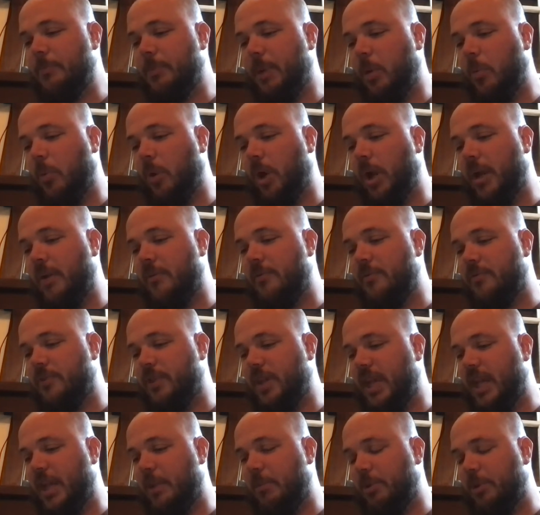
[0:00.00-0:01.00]
My wife,
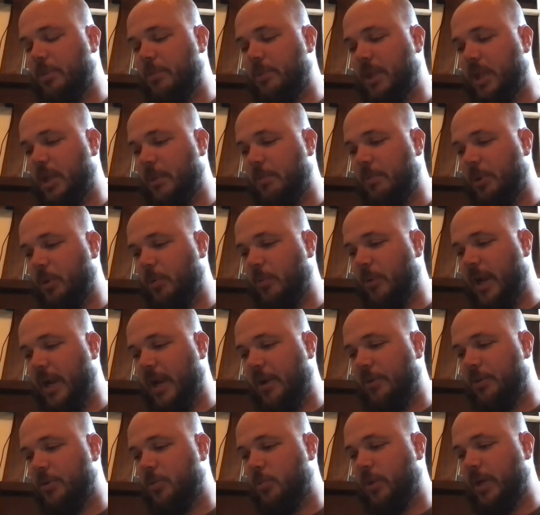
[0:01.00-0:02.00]
then able to be up and around,